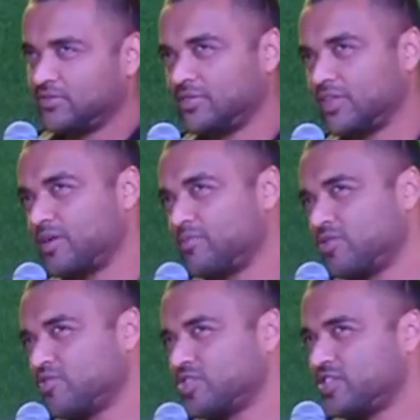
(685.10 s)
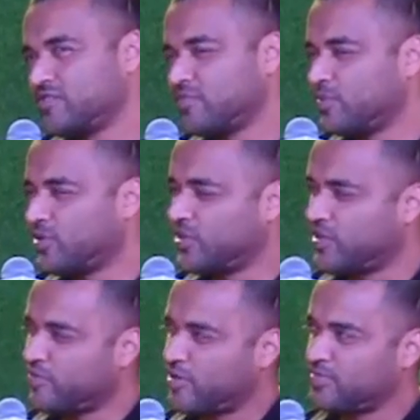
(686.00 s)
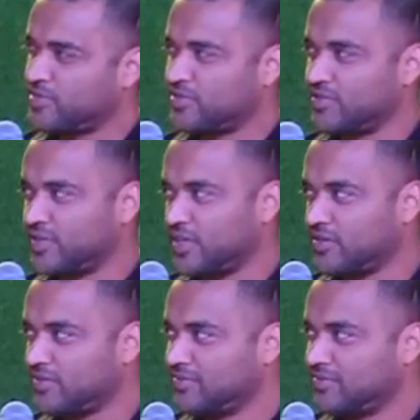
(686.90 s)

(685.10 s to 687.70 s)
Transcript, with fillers: We're able to achieve maybe 30 40% of that.